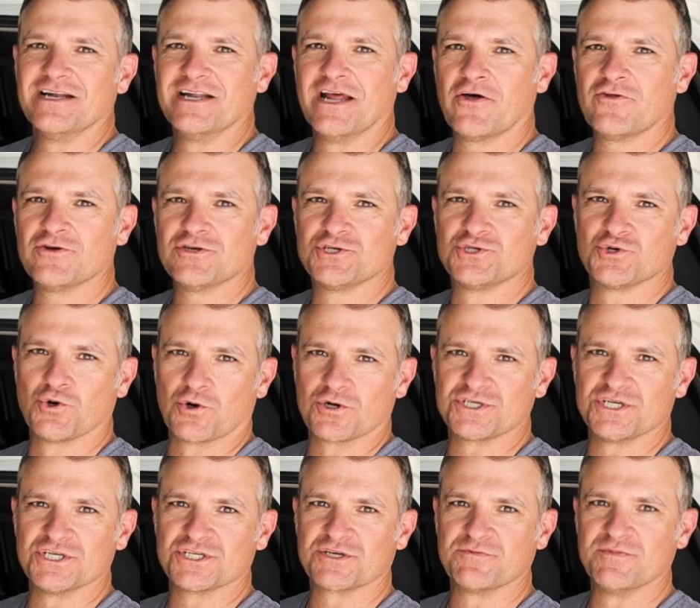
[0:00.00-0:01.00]
Now that the drawer
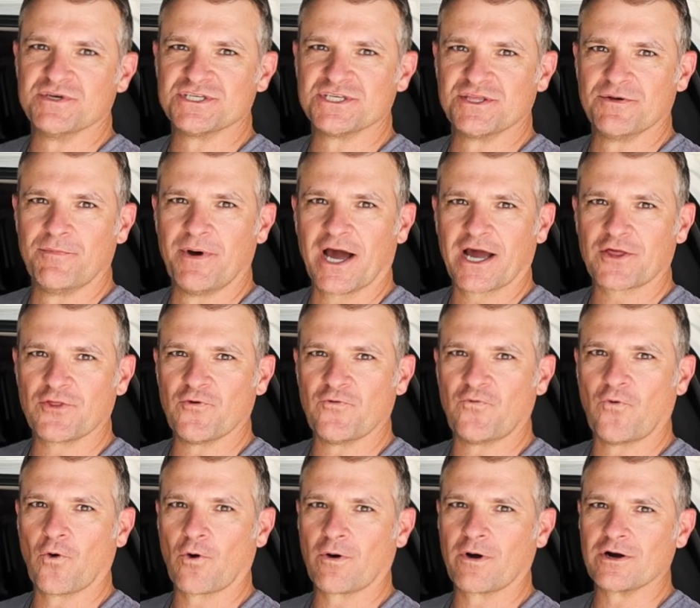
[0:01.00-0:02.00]
system is in the back of the
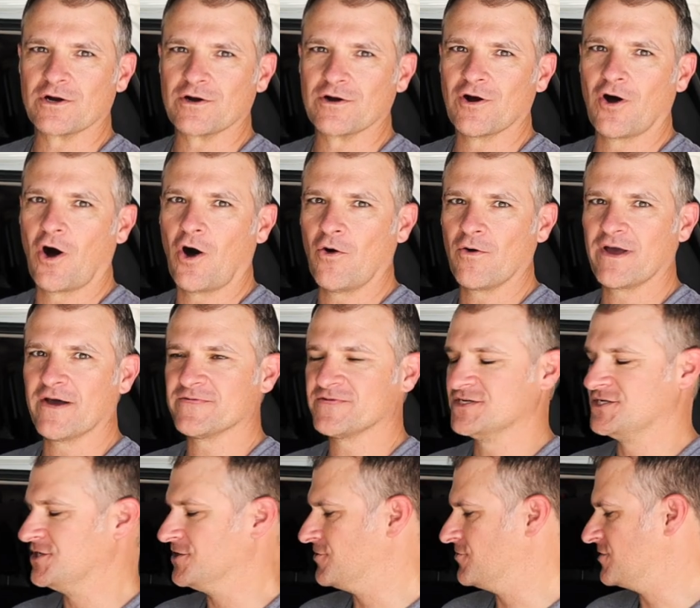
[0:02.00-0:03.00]
4Runner, all we have to
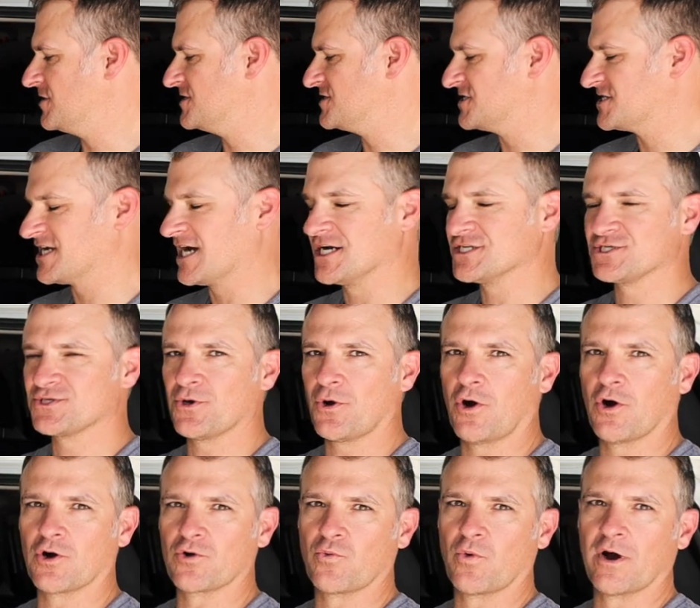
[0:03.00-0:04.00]
do is attach the
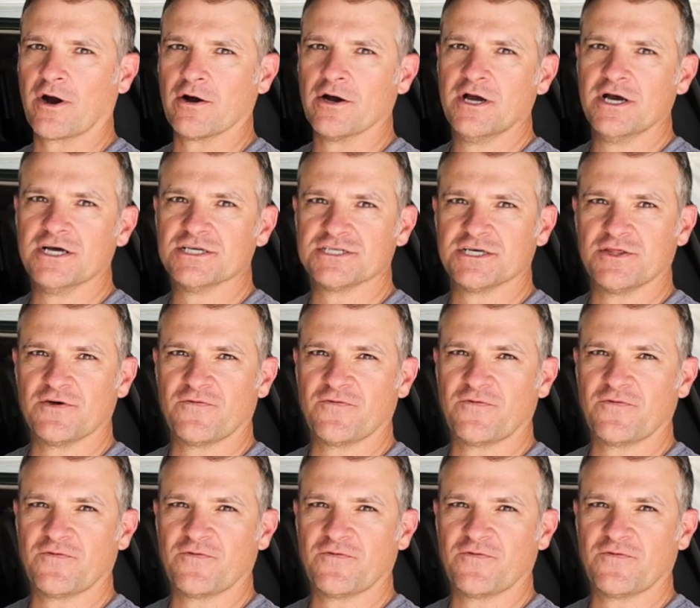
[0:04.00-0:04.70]
hardware to the